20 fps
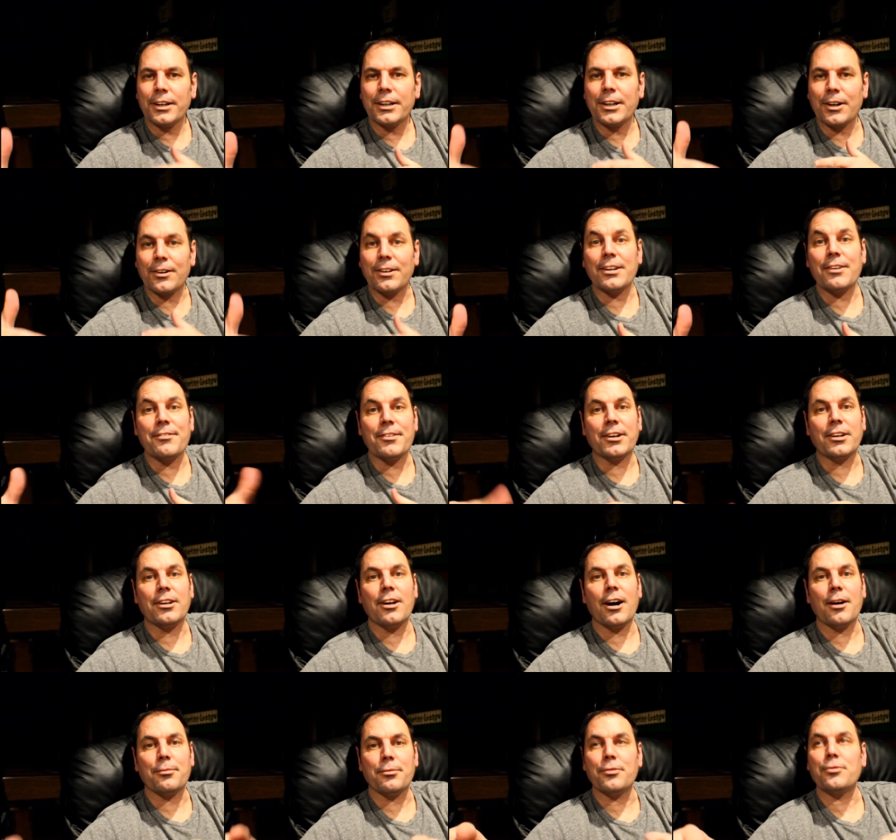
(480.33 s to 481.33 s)
you know, eleven
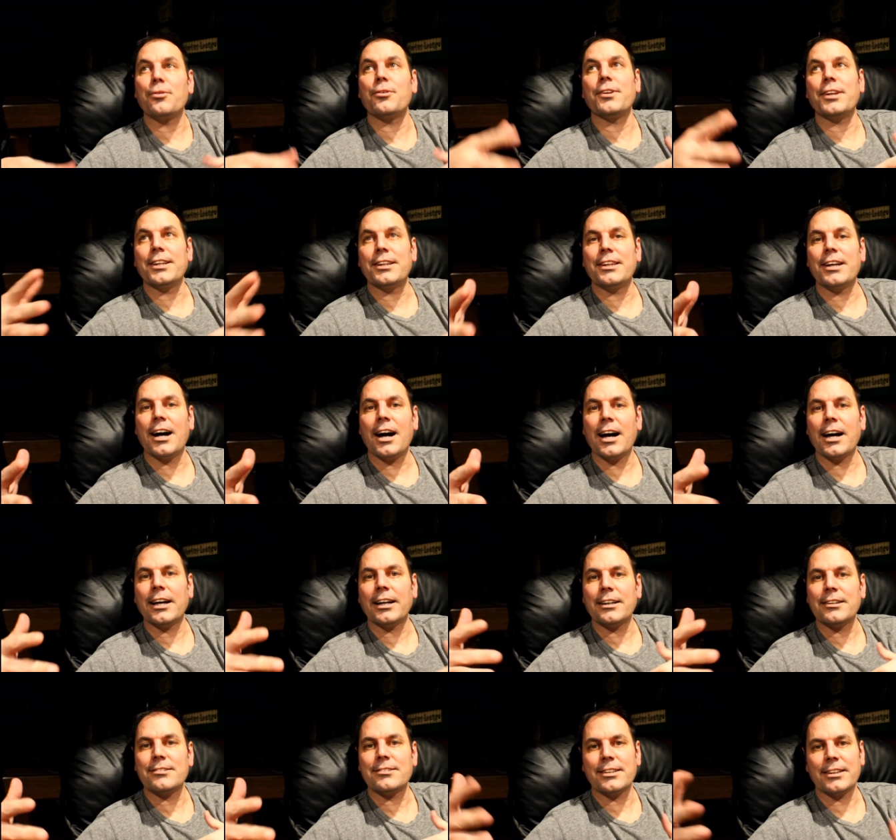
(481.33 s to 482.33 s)
o'clock before they
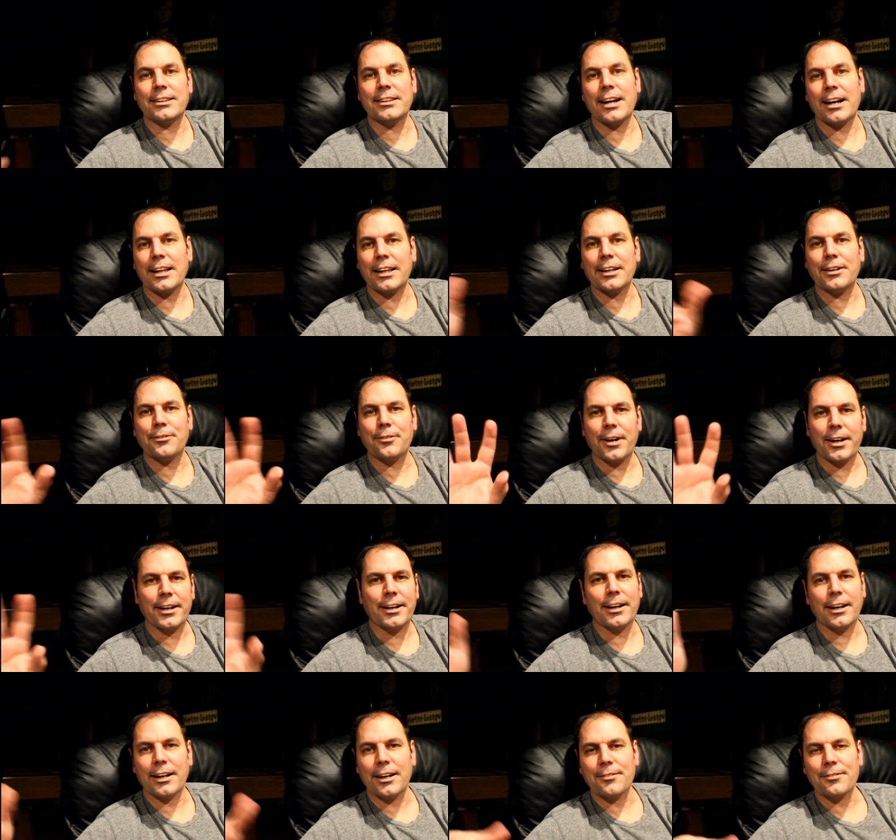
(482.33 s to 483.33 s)
die because they die like
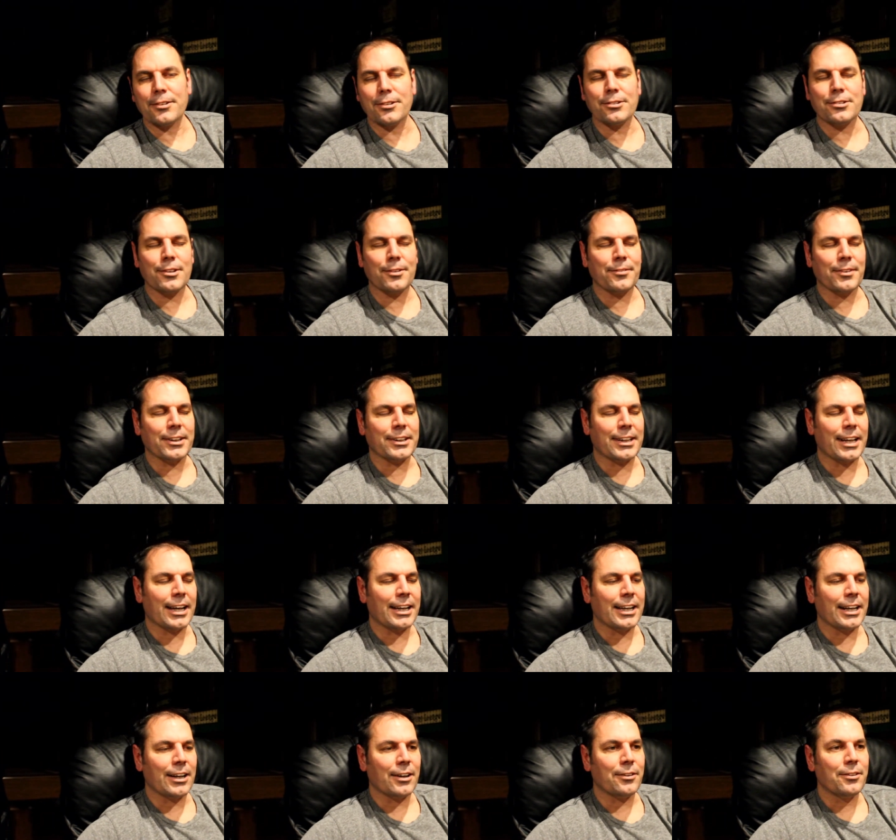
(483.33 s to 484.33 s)
right at eleven or something like
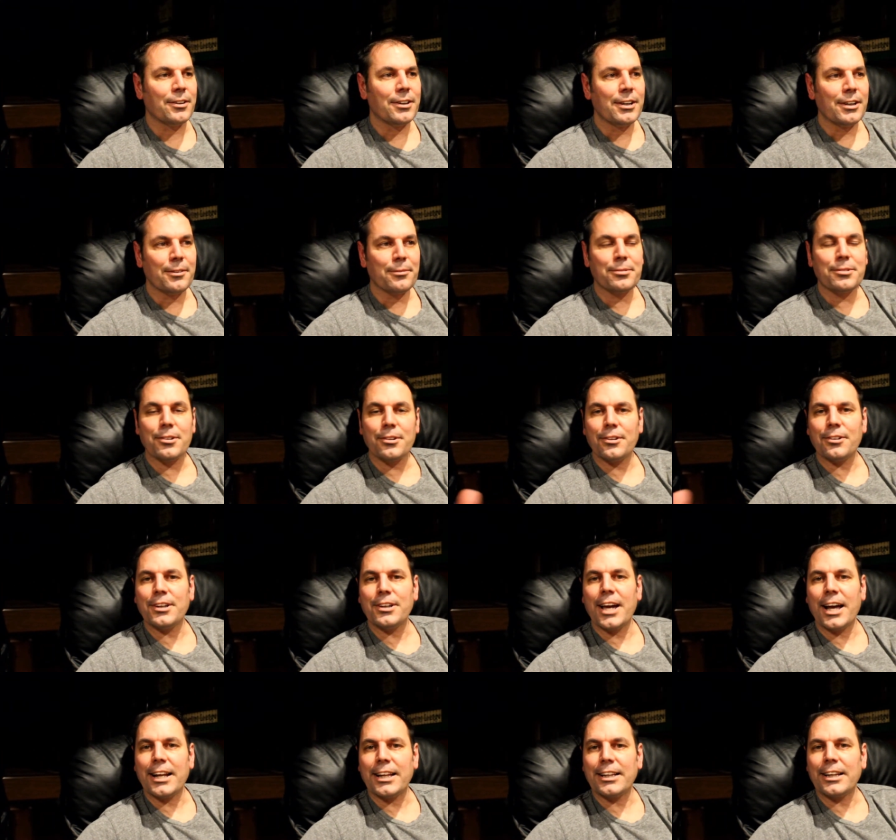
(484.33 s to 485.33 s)
that. You know, so they're
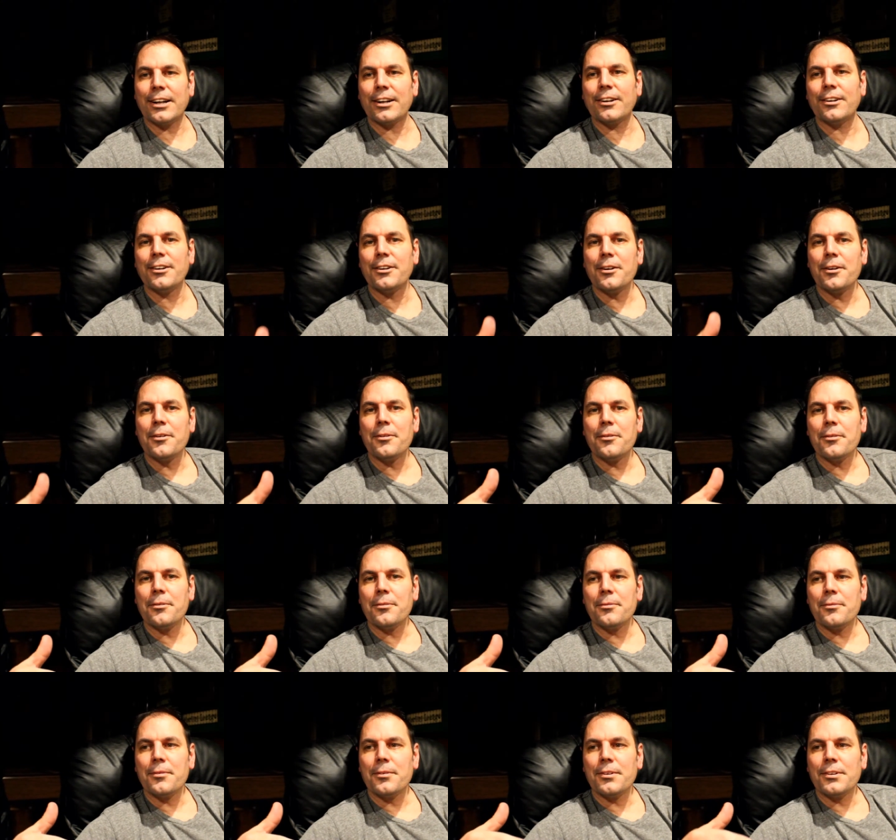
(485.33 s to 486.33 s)
getting there.
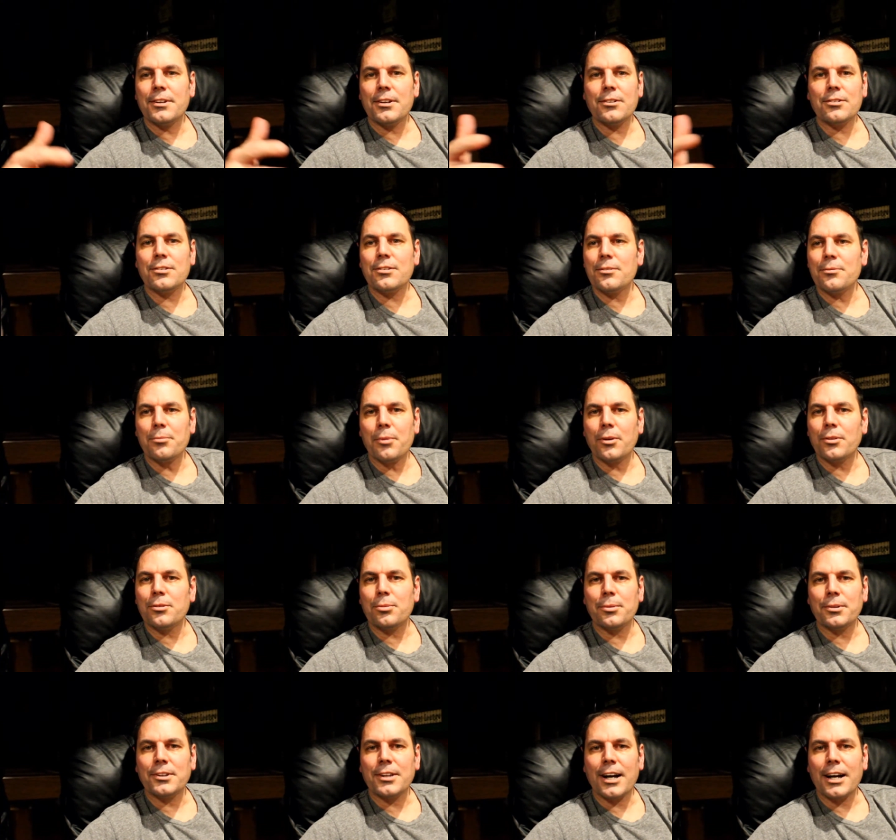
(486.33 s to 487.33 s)
There's
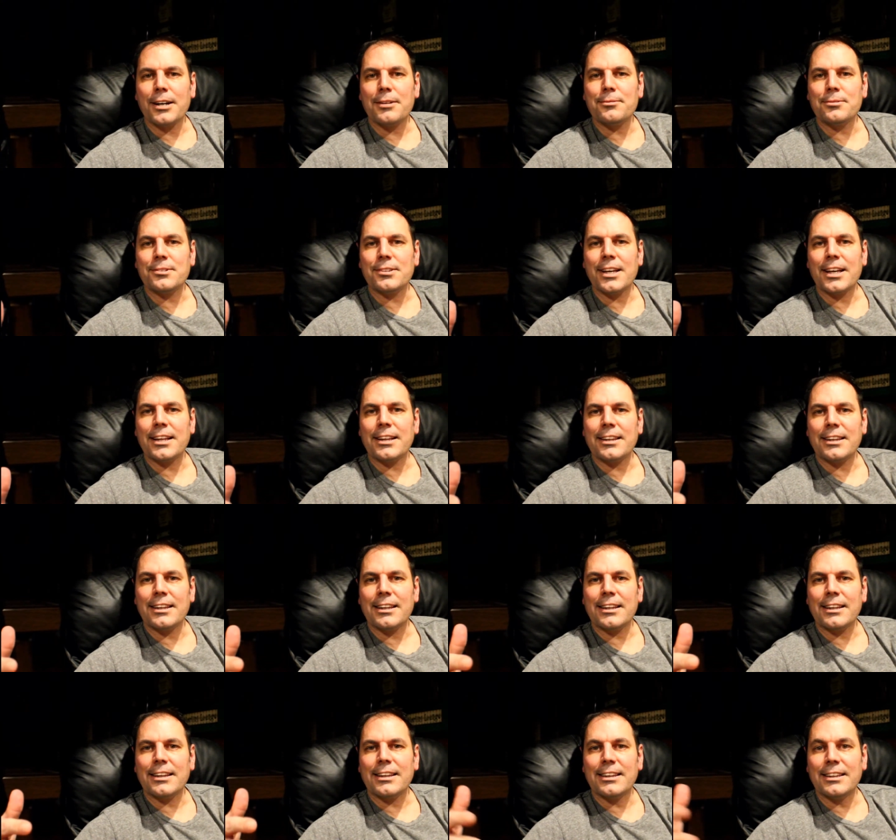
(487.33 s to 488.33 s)
multiple times that
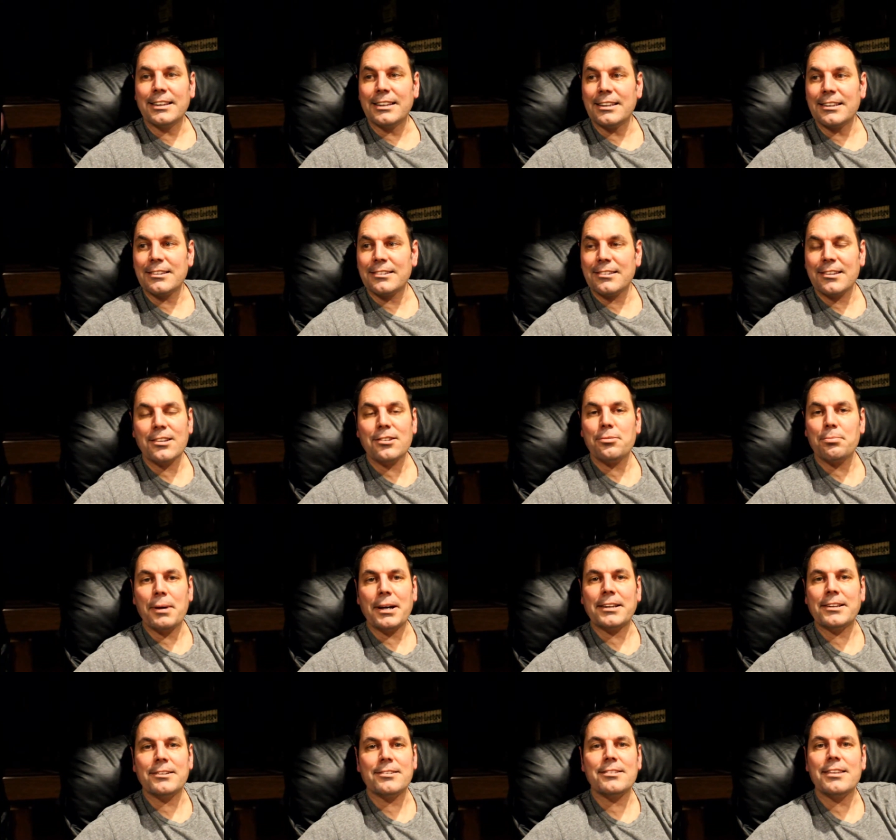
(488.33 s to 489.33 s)
the
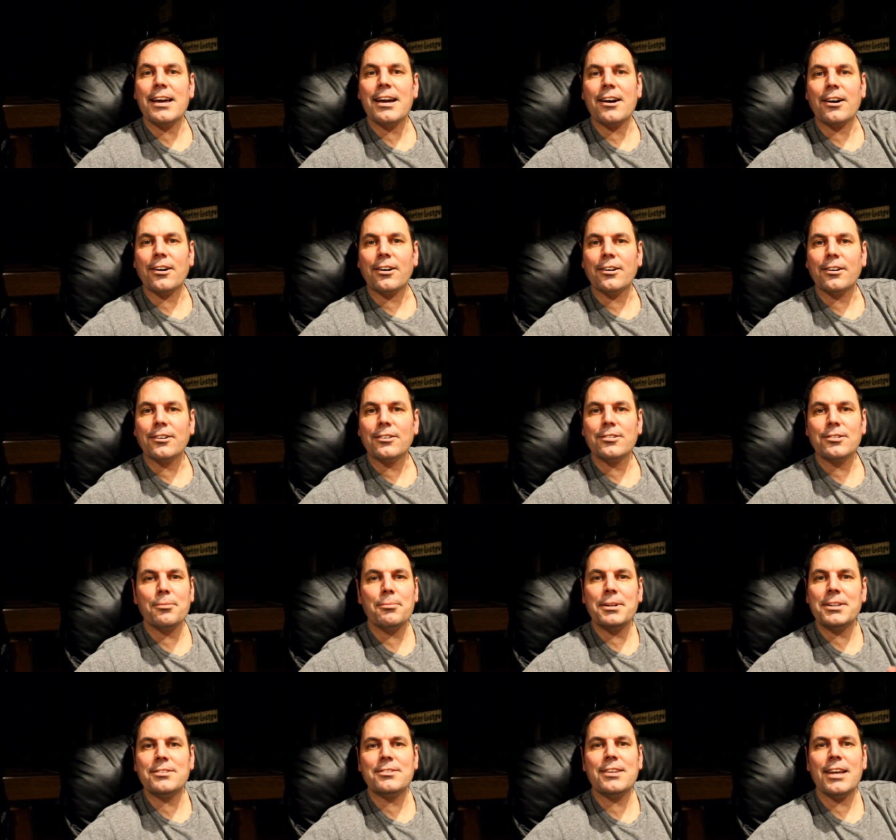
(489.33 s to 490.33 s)
suspect is there.
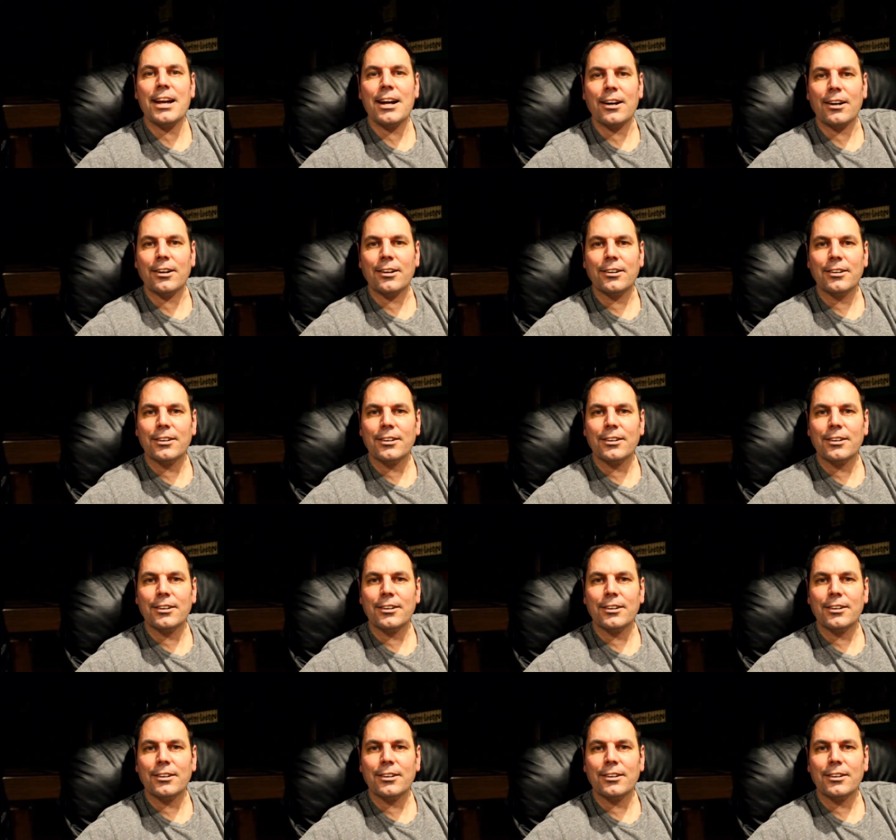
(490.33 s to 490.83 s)
Somebody's there